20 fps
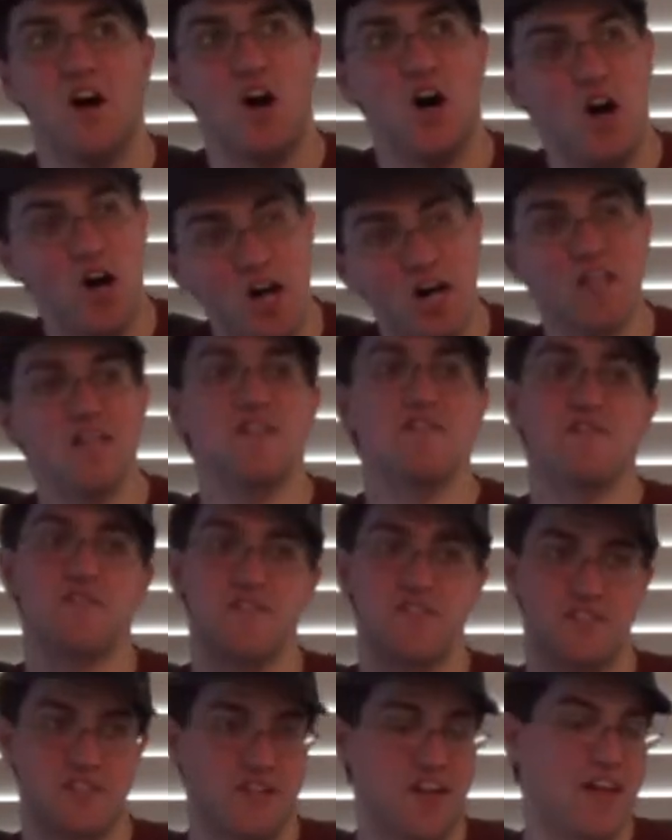all of
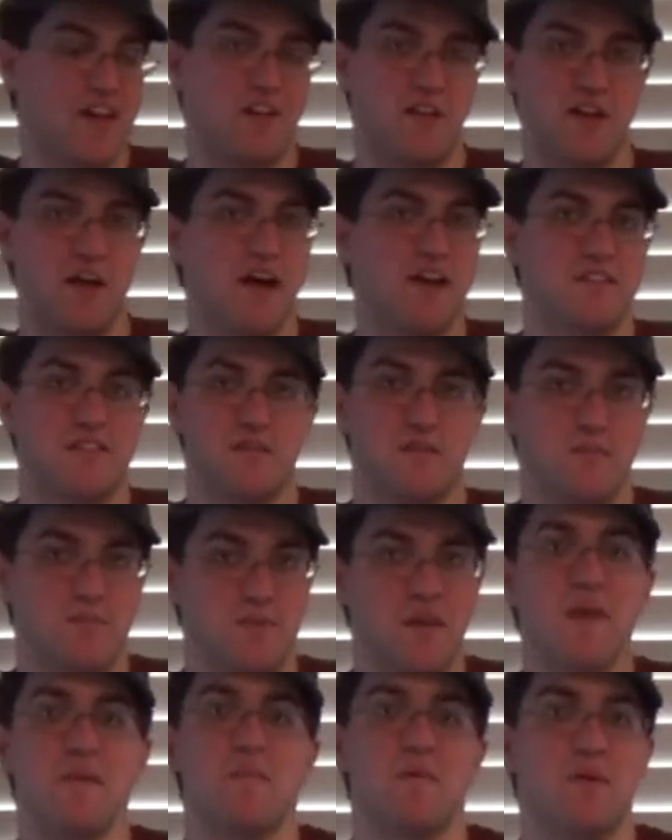the Channel Awesome
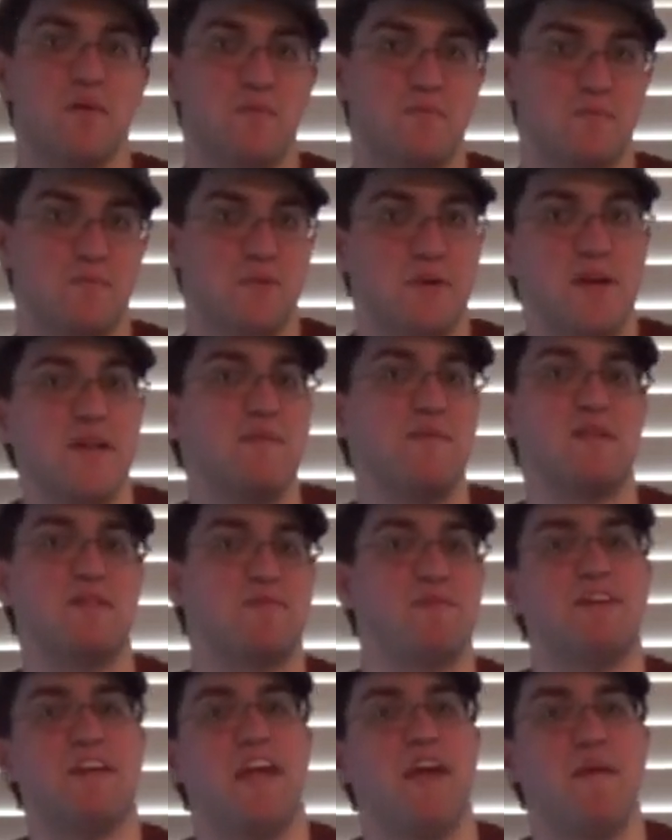people pretty much
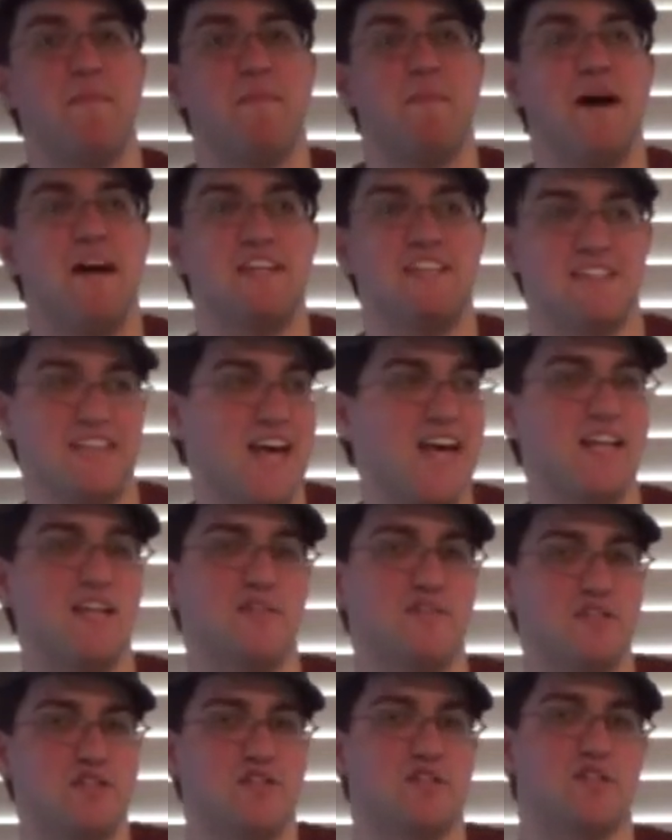became my
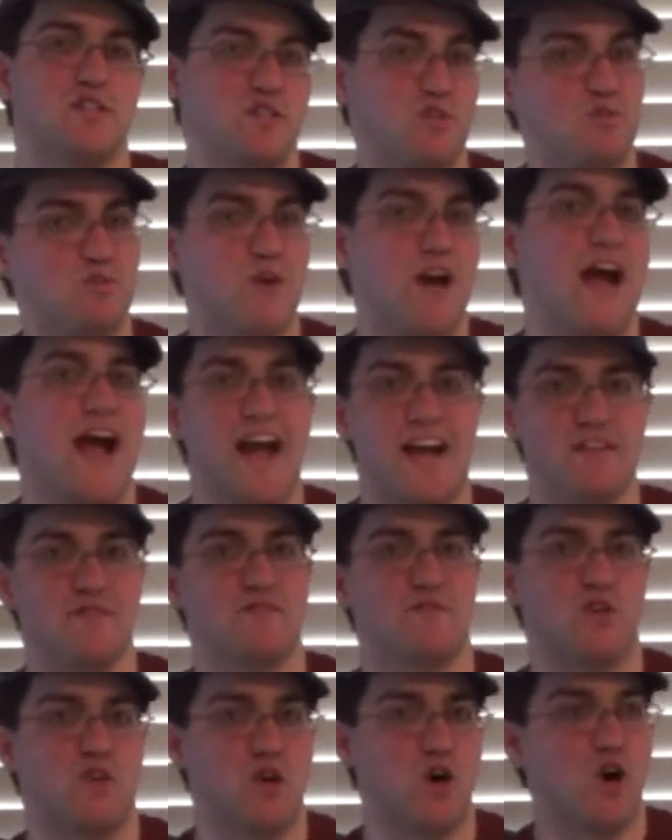television crack
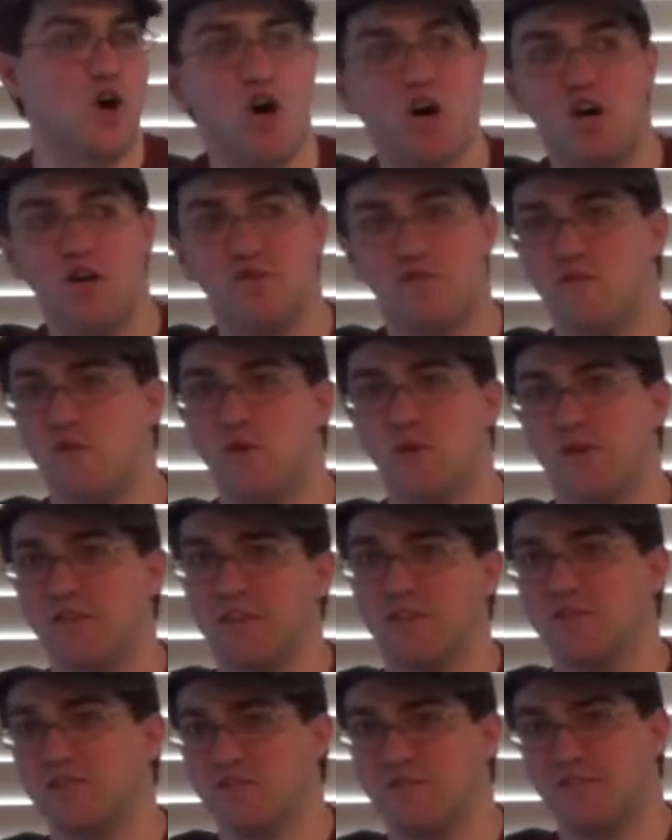for all 4
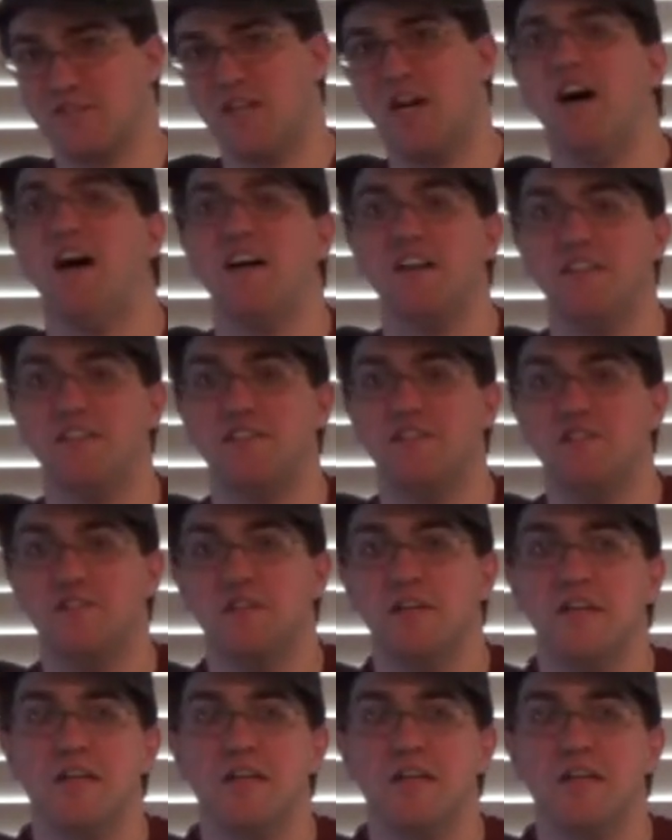years of college.